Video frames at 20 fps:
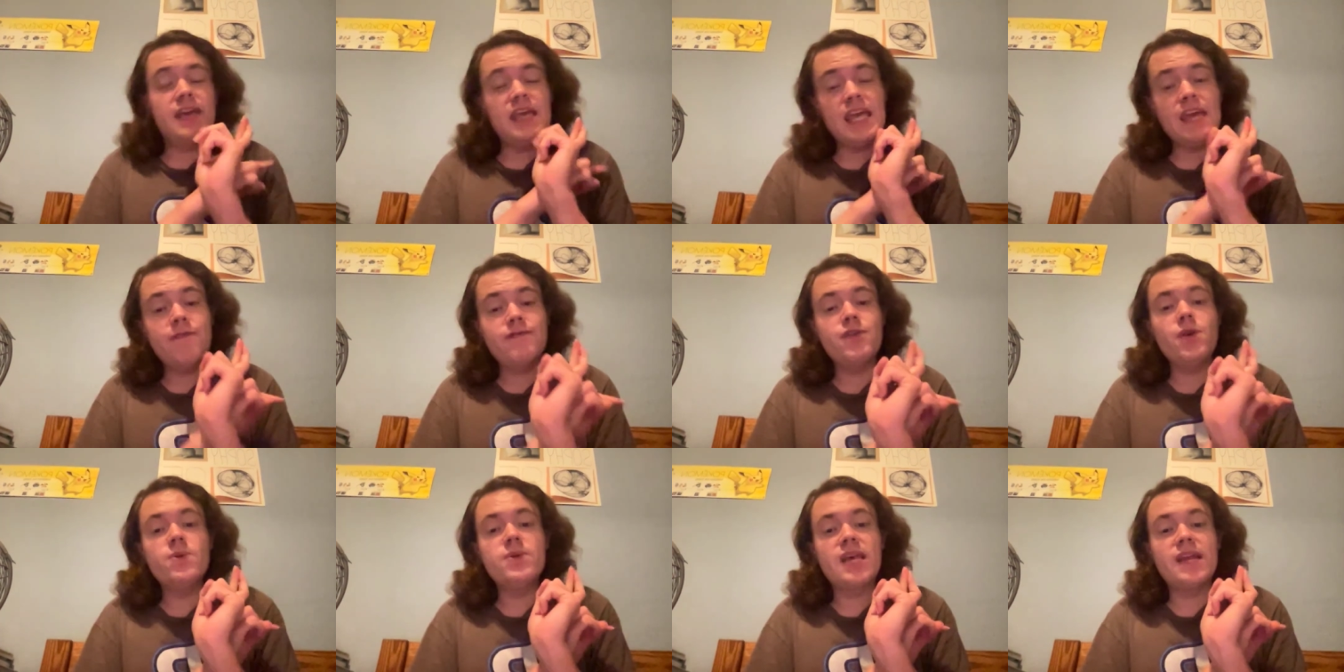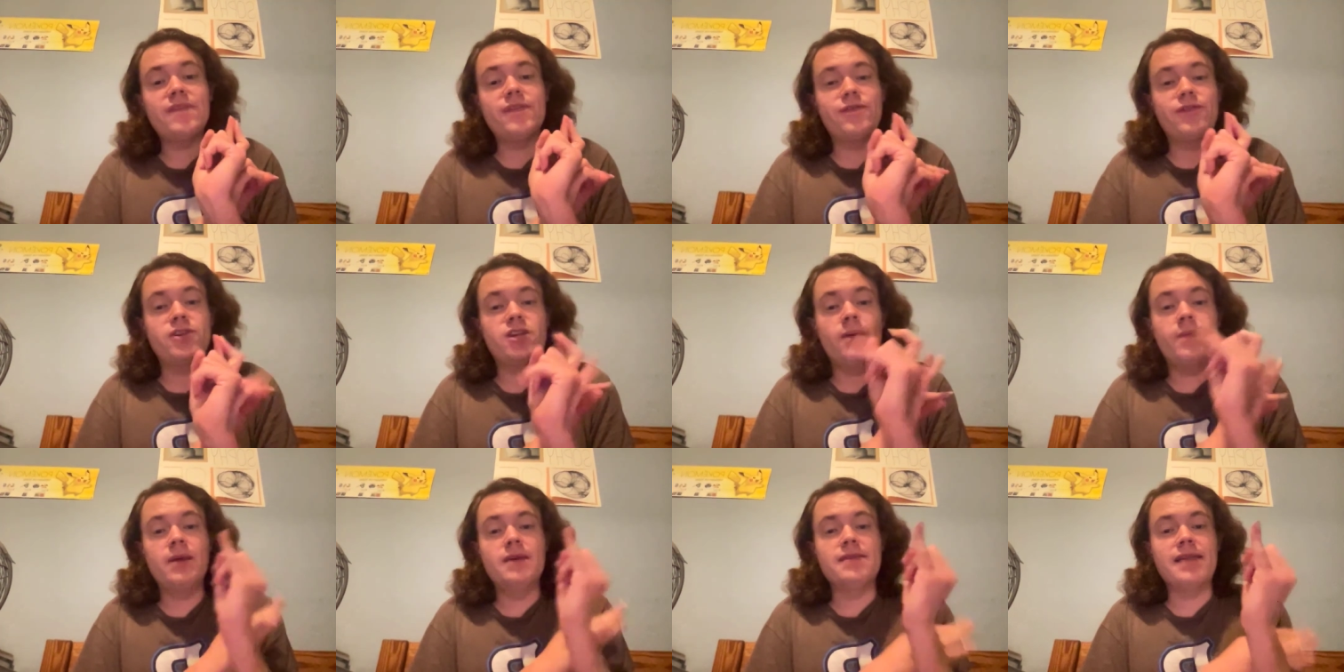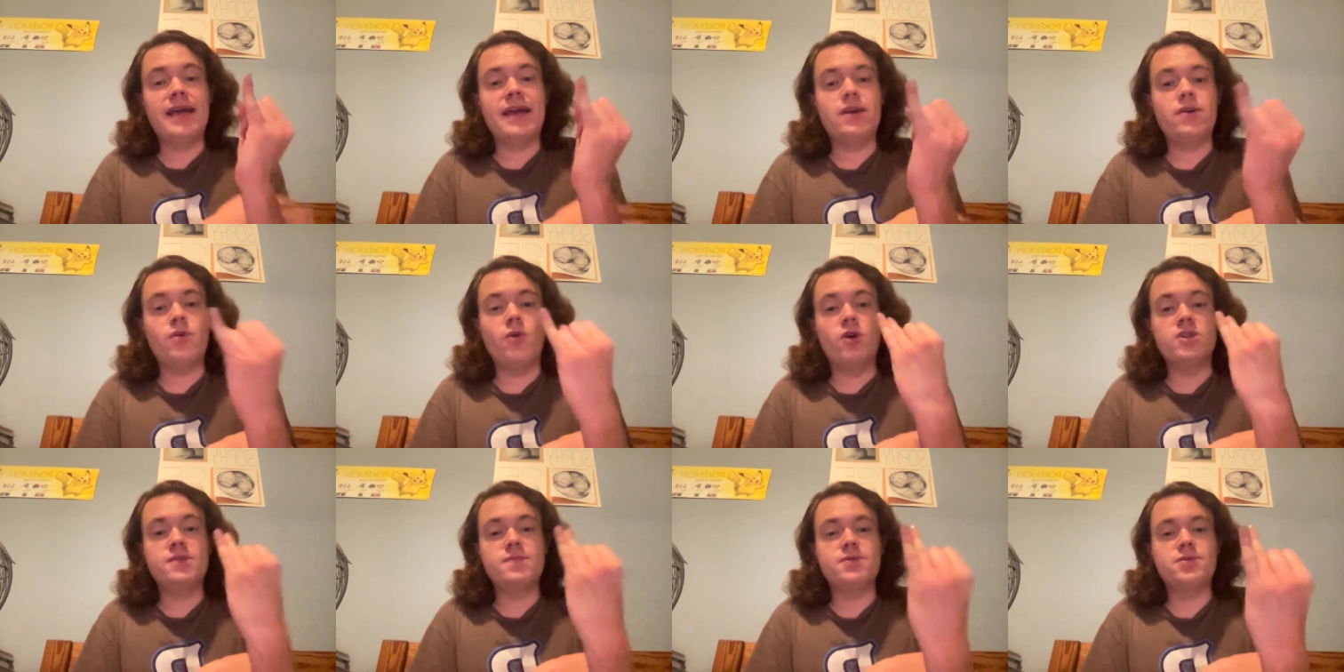If you did, feel free to drop me a like
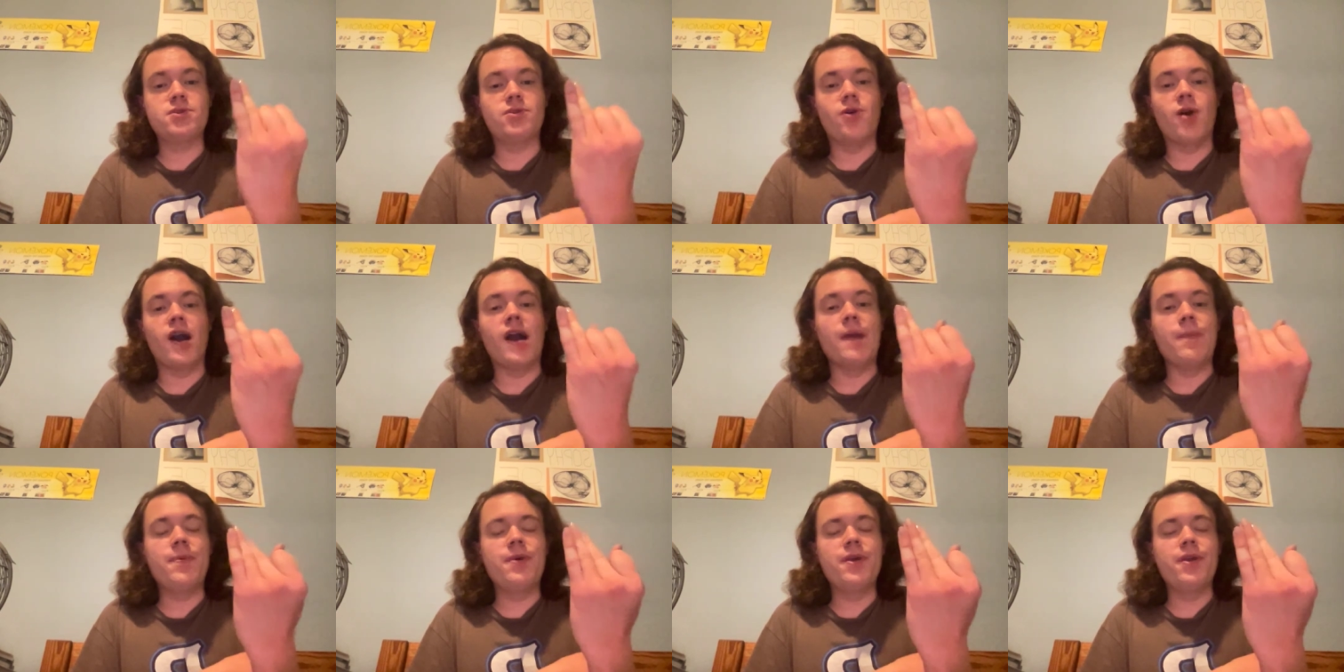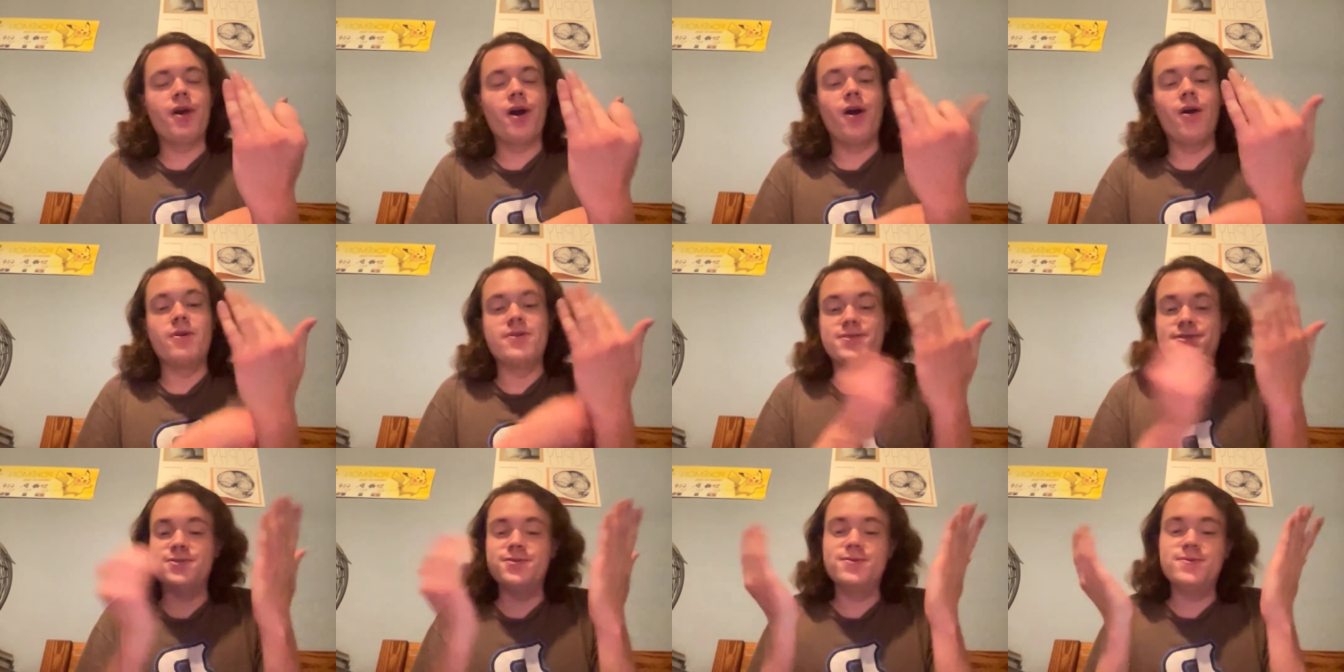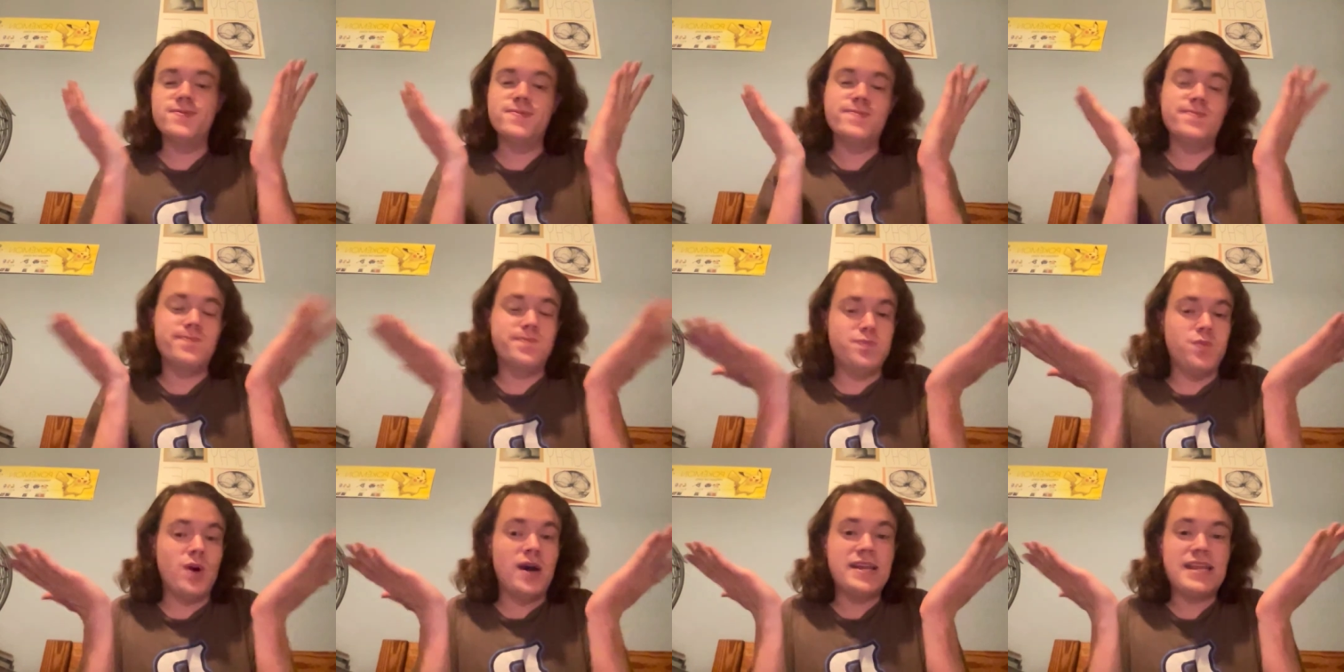or subscribe, you know, do
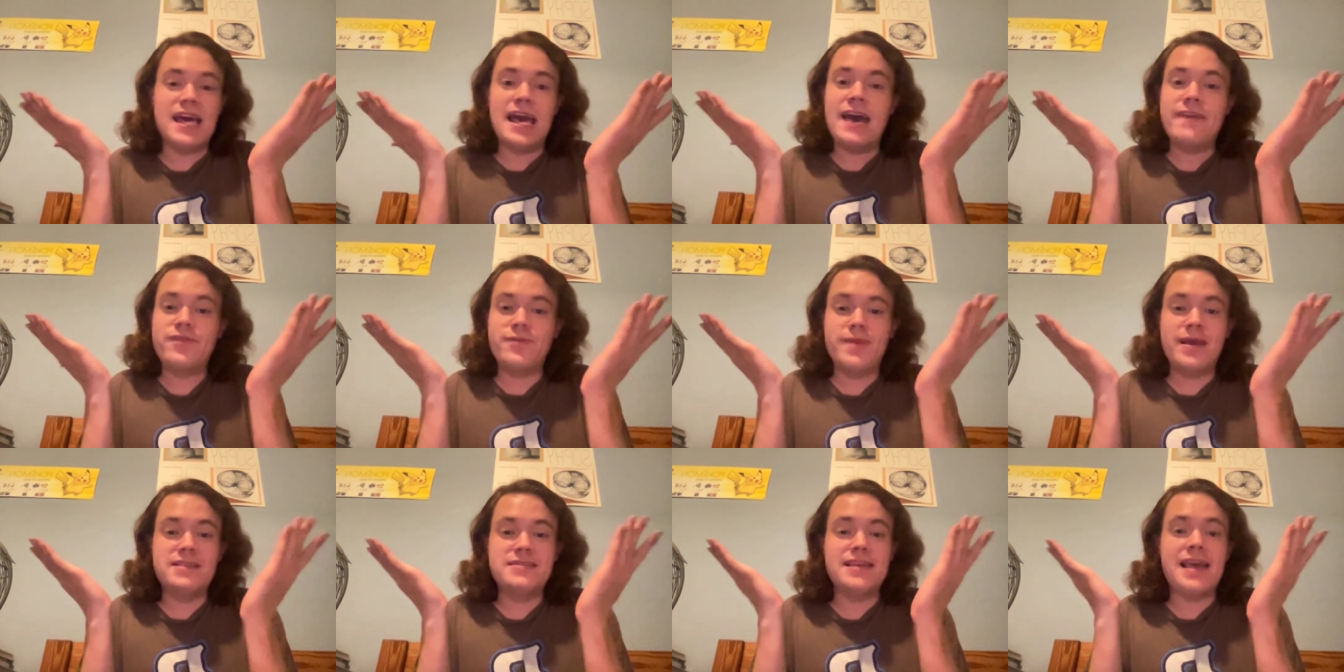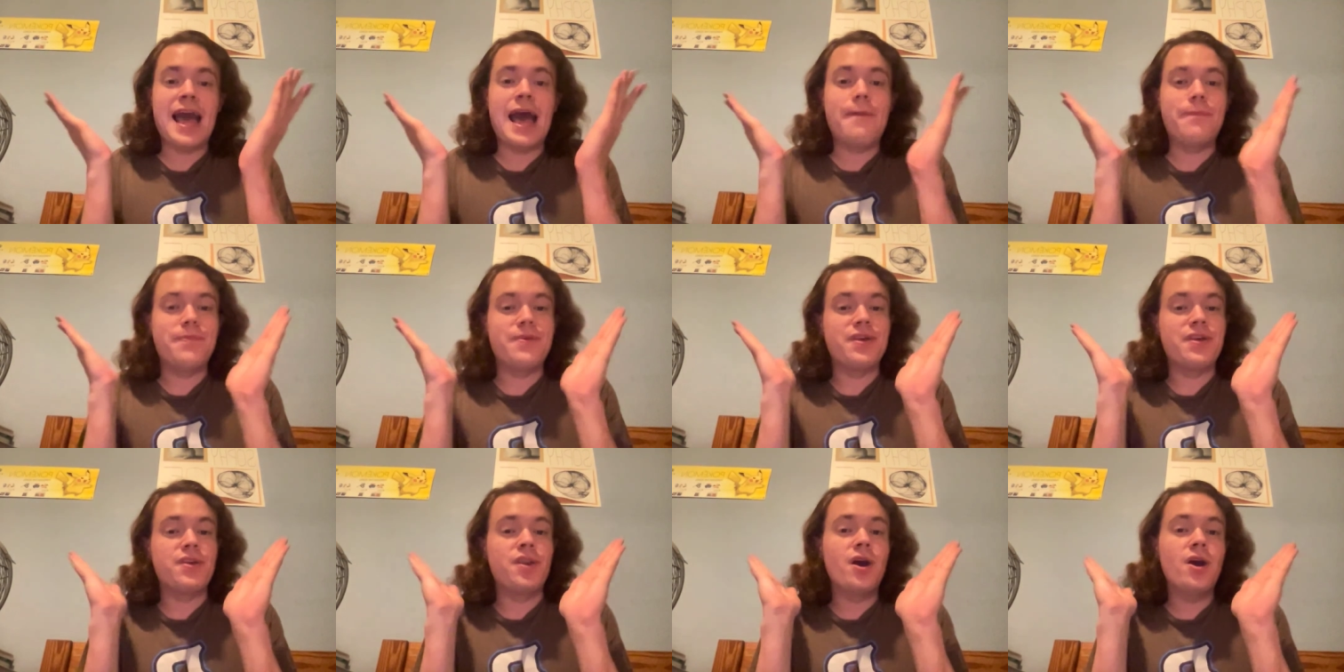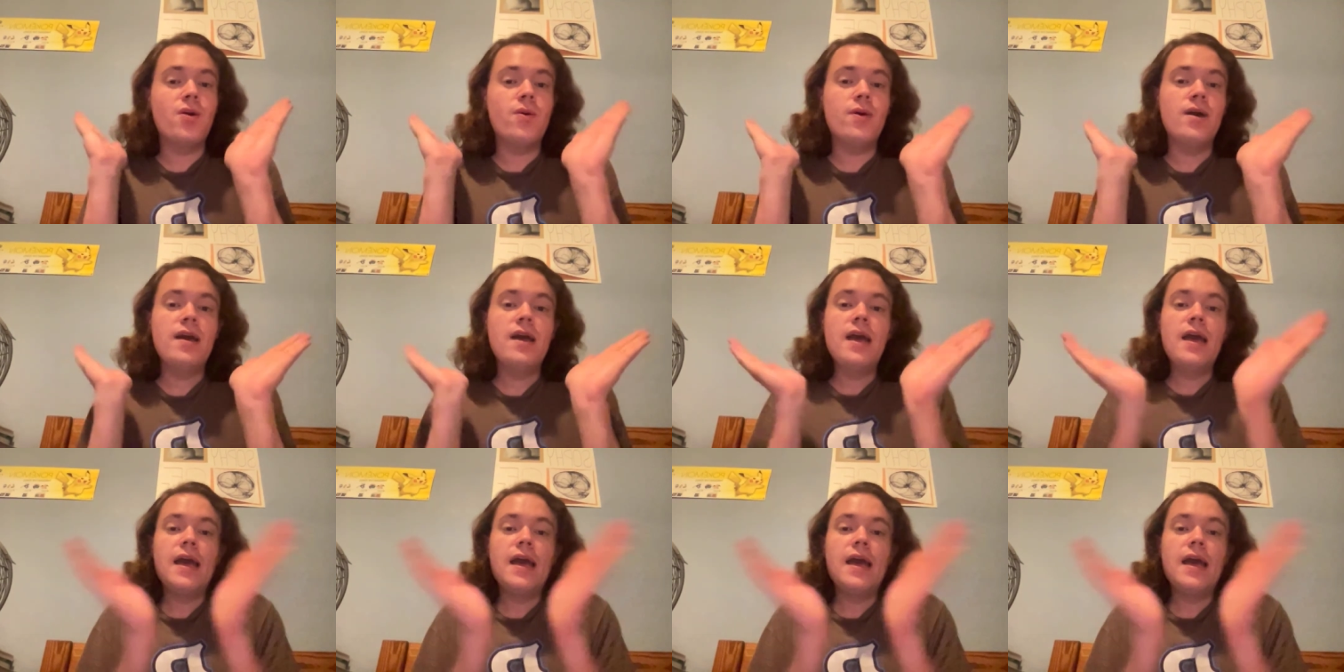whatever makes you happy, you know?